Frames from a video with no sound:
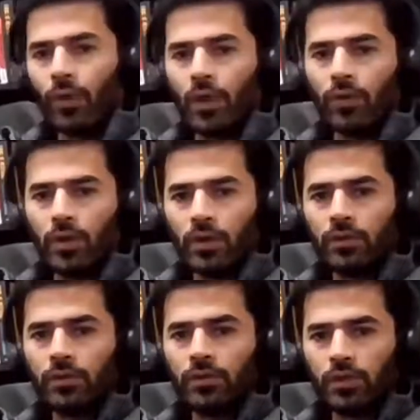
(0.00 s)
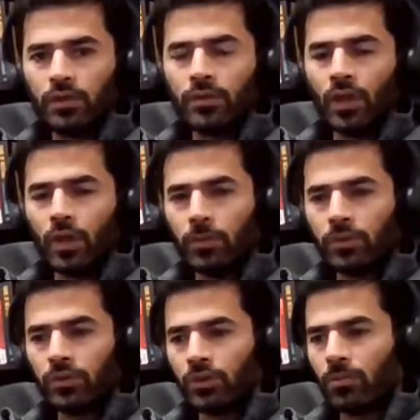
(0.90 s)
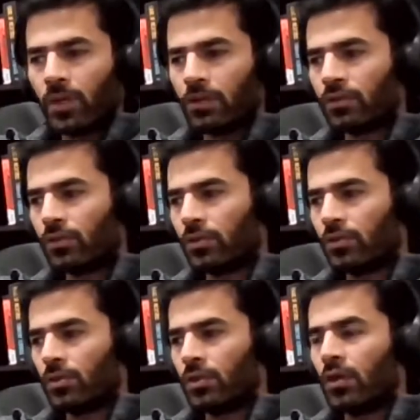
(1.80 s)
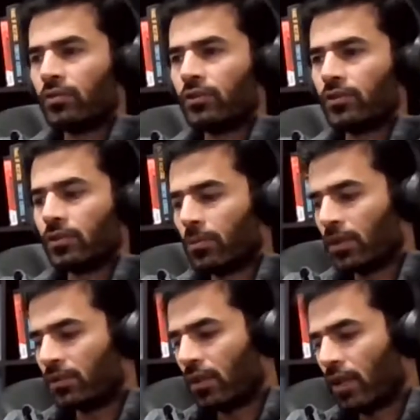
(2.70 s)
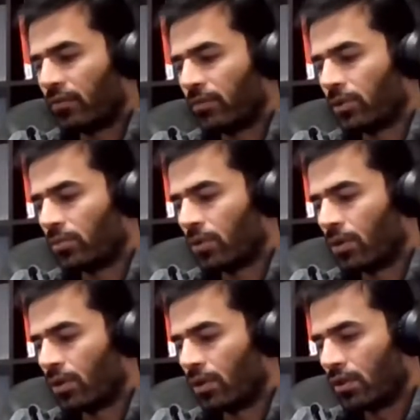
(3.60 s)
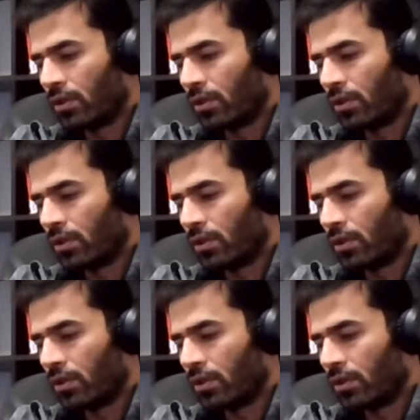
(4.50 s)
whenever it's time, you should make the switch to an office. It makes life much more,